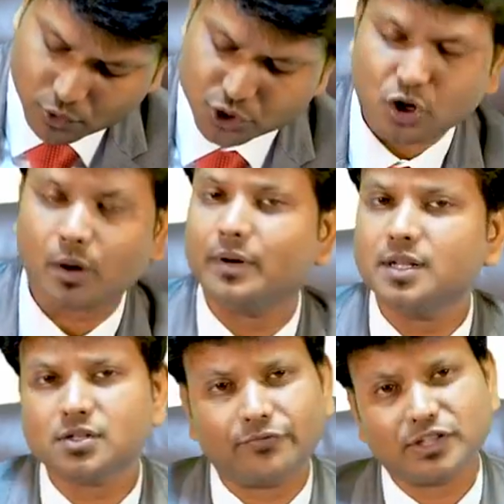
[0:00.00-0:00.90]
most
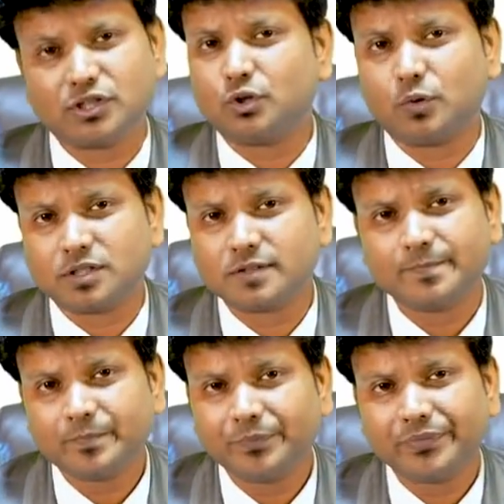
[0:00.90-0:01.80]
common is ophistotonus.
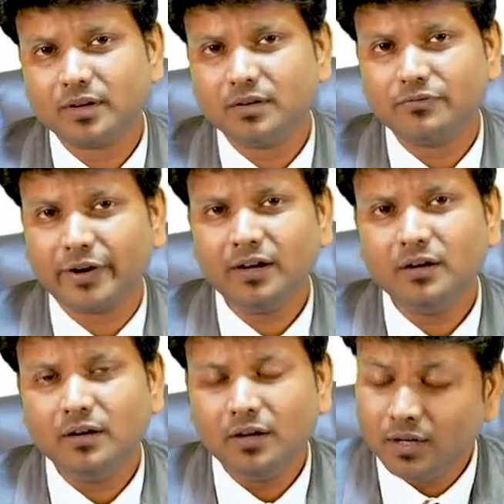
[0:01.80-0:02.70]

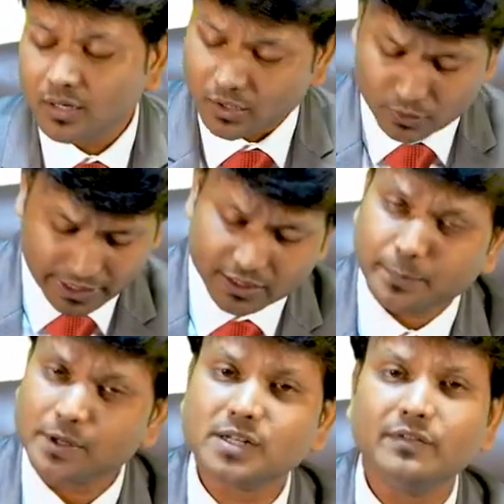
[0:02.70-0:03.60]
Fine. Okay, the
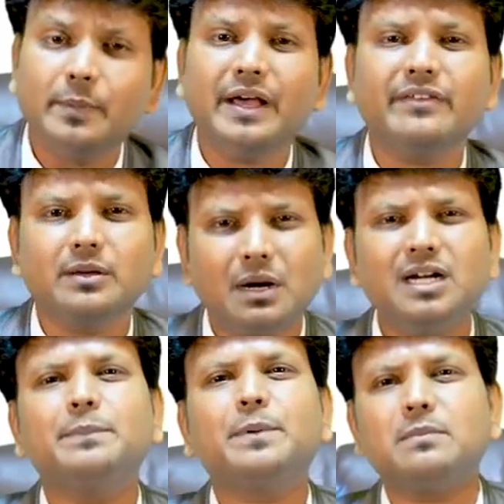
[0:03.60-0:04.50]
person will be having
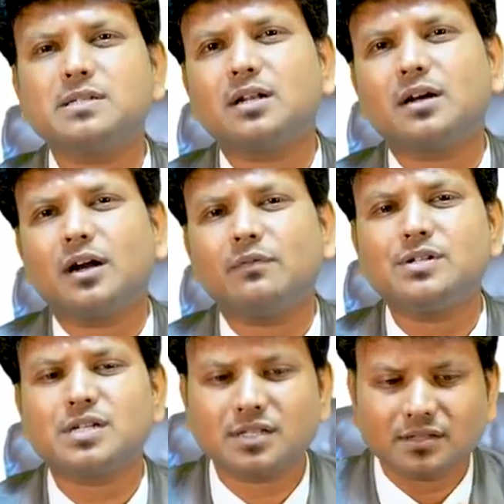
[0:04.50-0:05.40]
multiple muscular
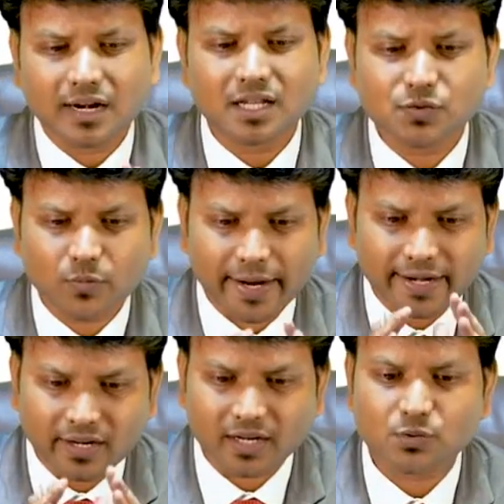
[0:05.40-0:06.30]
convulsions, and that is why
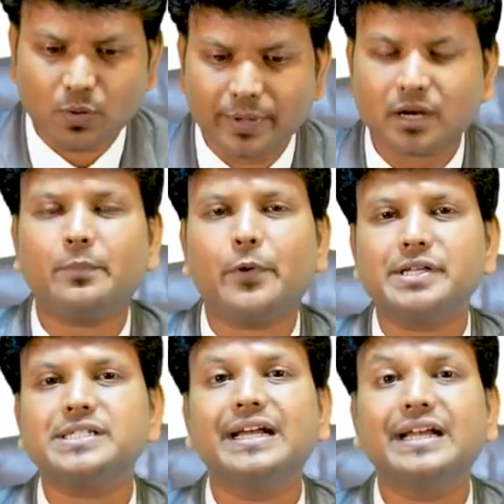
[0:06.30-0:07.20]
nux vomica
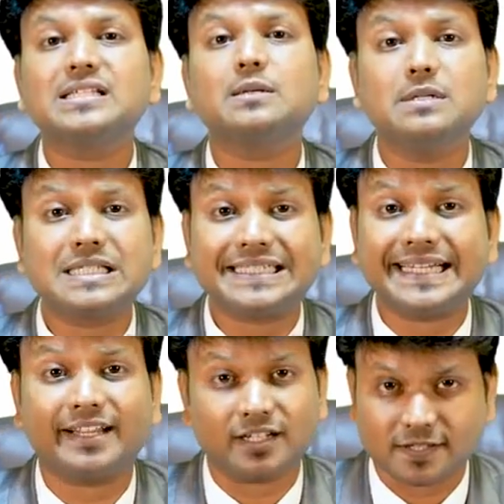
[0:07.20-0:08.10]
poisoning, it resembles
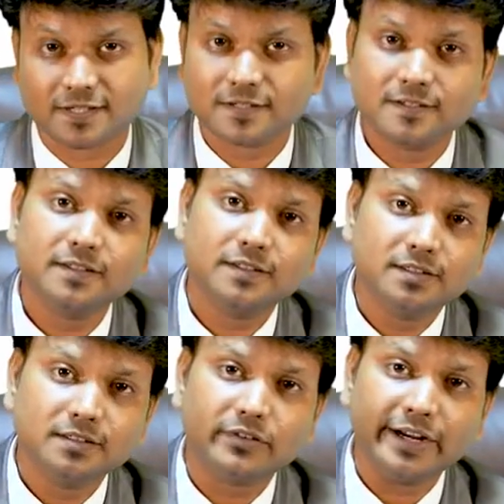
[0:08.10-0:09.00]
tetanus,
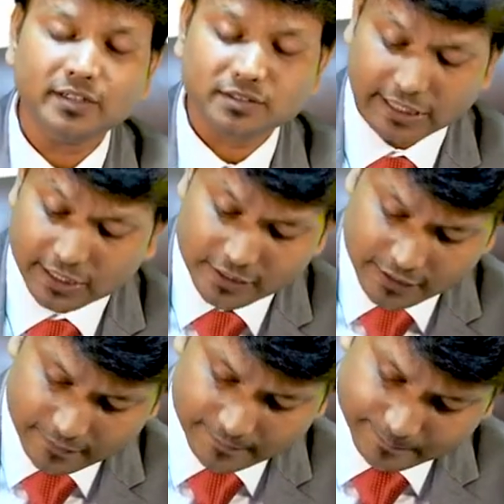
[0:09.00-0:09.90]
right?
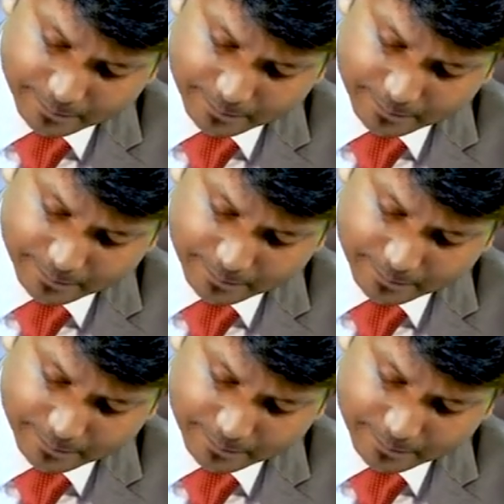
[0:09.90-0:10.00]
Tetanus.